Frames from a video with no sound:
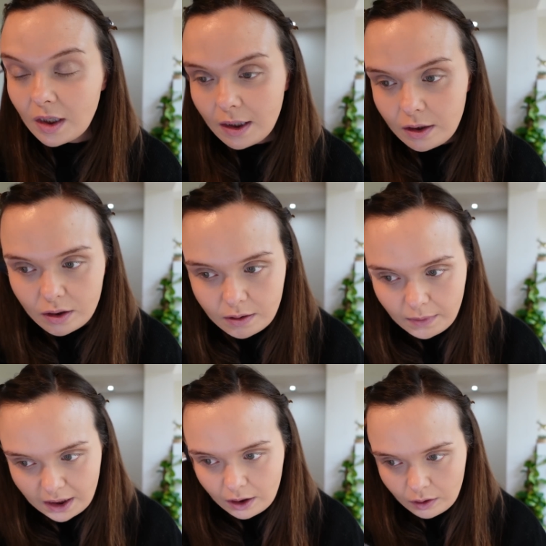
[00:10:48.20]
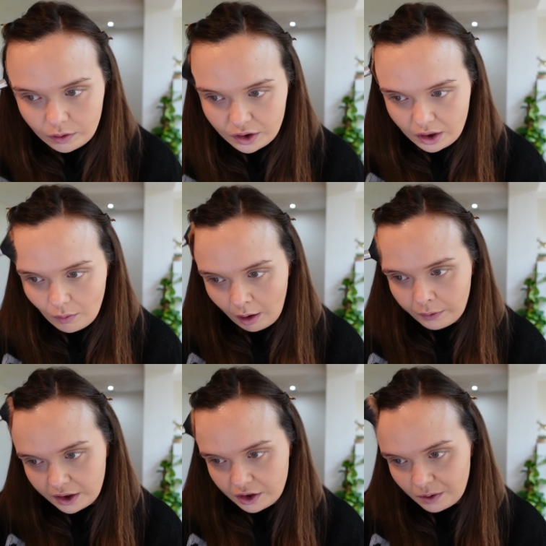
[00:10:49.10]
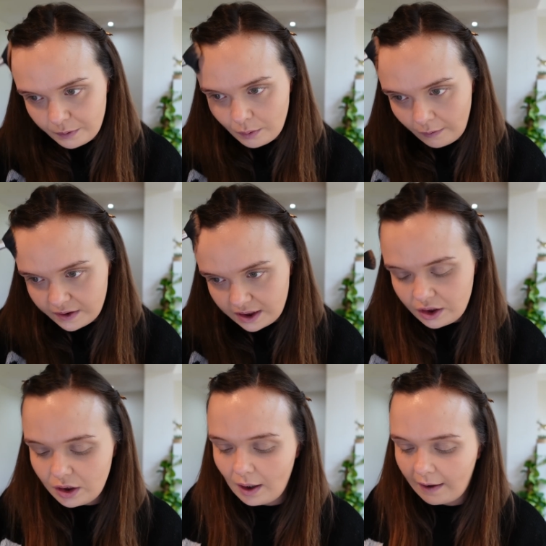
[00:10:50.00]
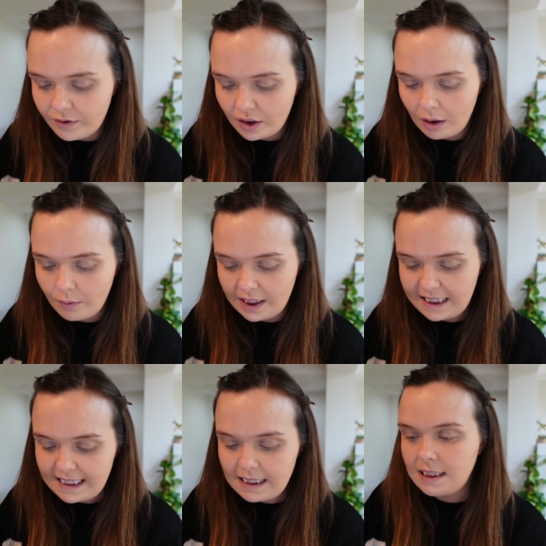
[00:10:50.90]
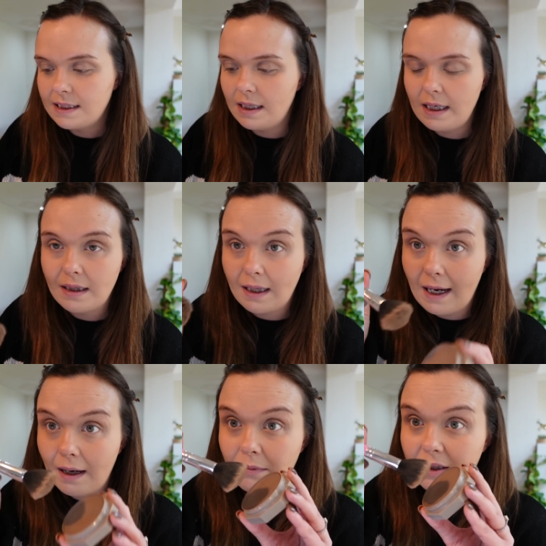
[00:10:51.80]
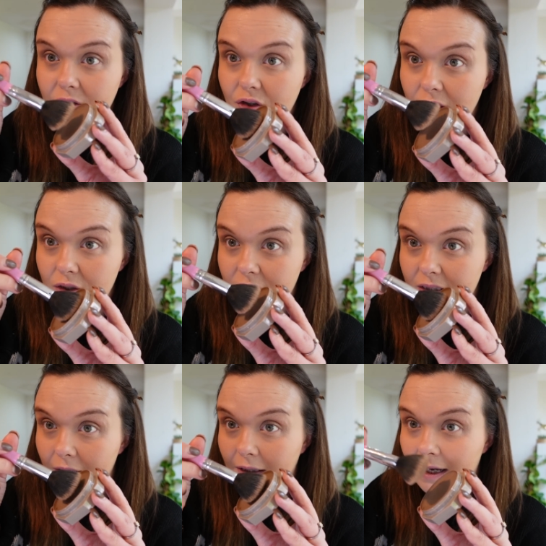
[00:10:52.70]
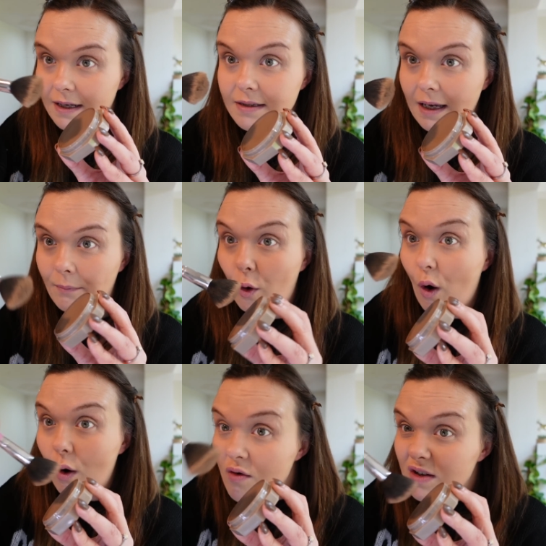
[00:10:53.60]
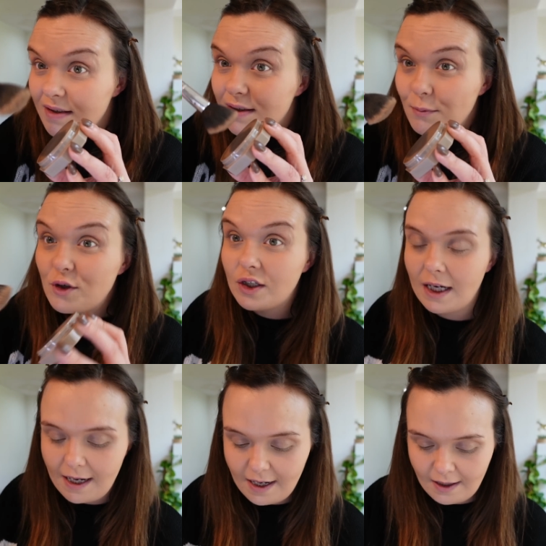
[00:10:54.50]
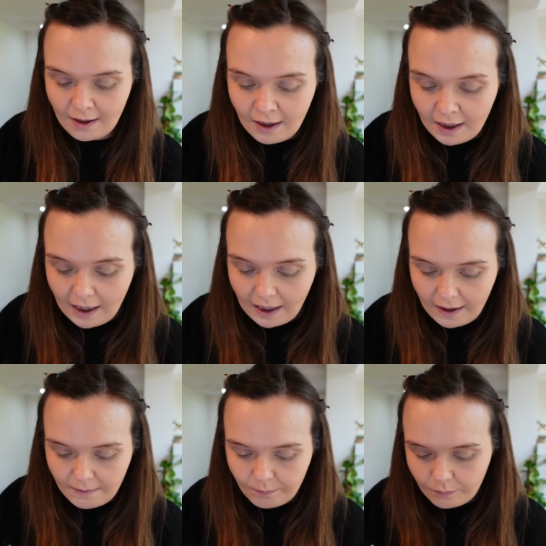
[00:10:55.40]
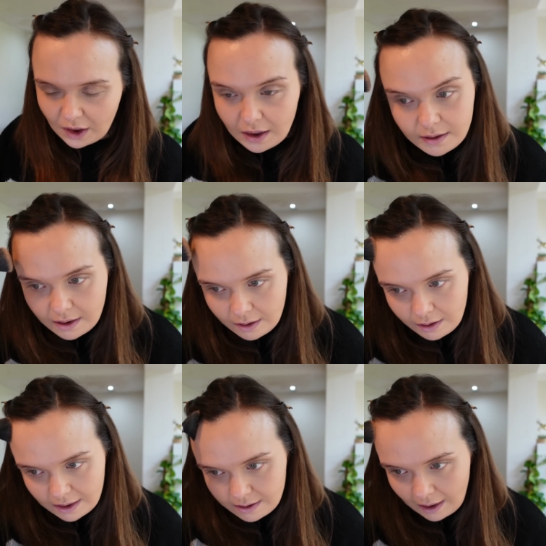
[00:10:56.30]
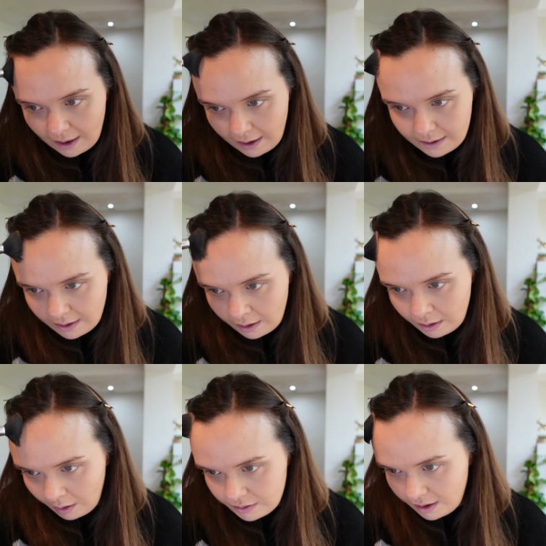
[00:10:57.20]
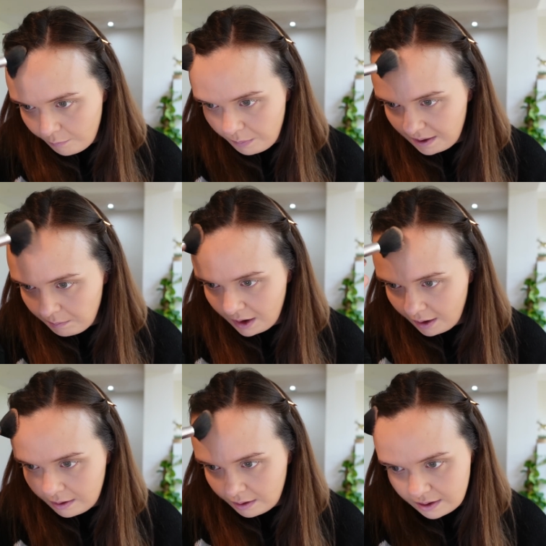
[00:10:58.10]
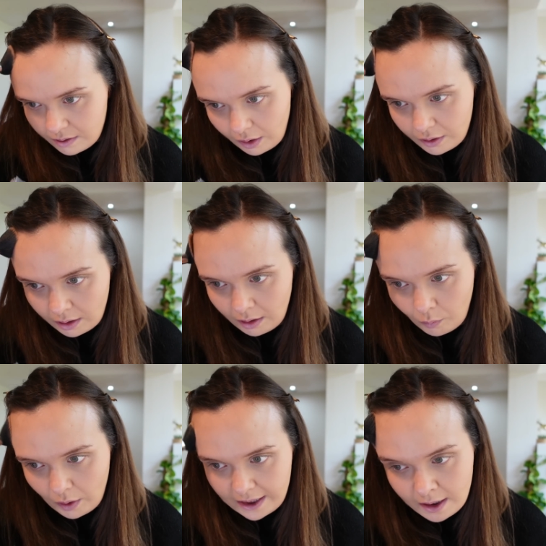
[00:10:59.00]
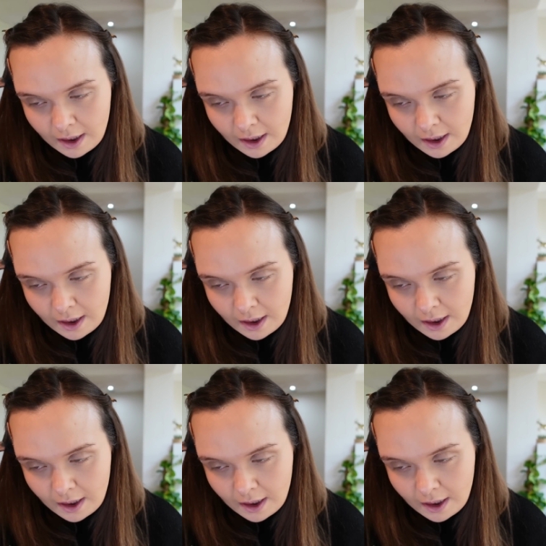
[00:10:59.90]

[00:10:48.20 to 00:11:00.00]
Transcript: it doesn't make you look too orange, but you obviously do have to go in easy. Like, I'm literally just doing this, I'm not smudging it in, because this has a lot of pigment and a little goes a long way.